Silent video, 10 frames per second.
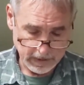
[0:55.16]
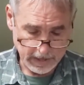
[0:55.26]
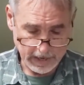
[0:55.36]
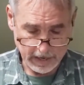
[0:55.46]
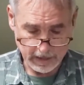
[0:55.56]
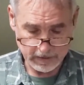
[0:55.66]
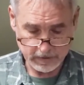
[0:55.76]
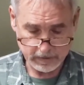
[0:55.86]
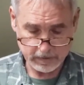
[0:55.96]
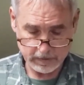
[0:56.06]

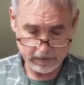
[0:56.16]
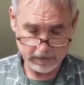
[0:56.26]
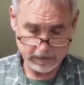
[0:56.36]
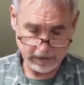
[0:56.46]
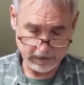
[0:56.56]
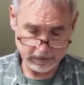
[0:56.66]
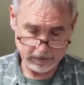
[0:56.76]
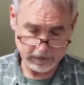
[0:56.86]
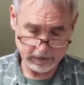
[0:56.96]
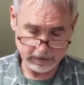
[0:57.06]
And
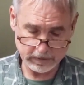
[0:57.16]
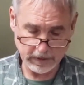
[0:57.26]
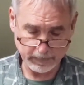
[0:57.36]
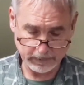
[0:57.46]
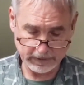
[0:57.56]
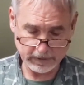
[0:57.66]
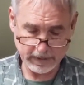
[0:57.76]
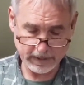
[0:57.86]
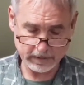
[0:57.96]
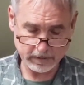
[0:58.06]
doubling
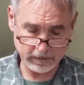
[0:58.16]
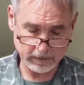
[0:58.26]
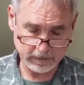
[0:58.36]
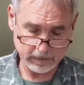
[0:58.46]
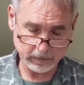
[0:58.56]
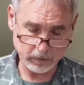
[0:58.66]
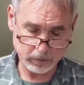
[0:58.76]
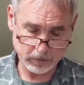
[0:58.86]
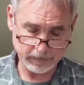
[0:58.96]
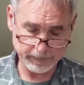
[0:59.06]
that, you
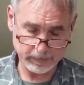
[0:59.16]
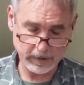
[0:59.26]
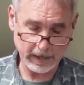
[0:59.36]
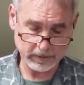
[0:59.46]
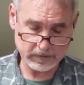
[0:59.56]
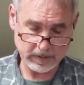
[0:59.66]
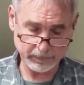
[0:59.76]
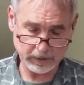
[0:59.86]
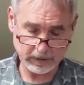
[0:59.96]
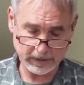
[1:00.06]
should have gotten
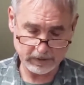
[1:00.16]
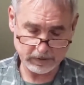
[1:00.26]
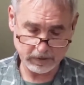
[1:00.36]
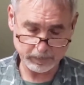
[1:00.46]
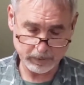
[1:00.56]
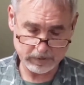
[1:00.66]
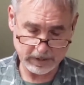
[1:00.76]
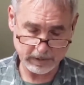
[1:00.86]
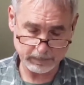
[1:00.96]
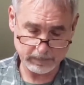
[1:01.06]
something like
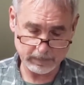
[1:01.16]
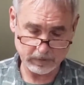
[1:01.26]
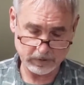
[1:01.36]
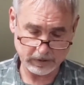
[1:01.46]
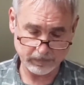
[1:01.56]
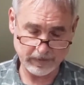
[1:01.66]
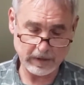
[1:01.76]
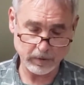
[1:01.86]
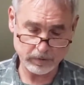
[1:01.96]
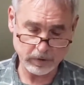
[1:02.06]
6%, 6 feet
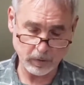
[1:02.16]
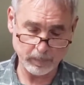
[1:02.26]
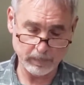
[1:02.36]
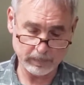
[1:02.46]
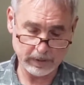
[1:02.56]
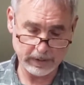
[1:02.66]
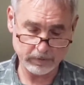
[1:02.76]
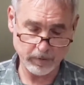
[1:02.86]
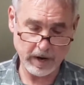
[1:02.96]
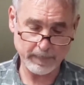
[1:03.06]
or so
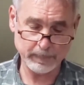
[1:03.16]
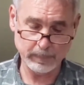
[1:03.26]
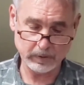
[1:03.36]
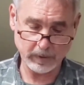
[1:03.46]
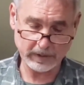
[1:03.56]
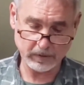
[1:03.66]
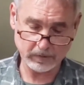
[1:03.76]
drop between the